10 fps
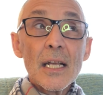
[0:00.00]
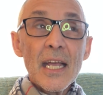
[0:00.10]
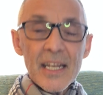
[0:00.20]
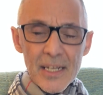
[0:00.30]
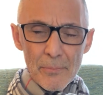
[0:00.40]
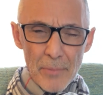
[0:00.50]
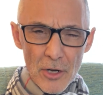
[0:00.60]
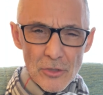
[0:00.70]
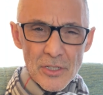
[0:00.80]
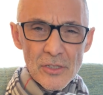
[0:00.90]
in
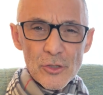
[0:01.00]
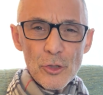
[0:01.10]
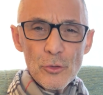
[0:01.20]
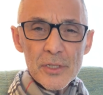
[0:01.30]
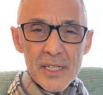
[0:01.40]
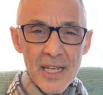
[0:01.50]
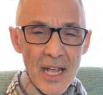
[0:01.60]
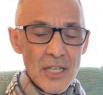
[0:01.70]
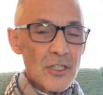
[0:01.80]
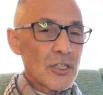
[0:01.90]
comparison to today's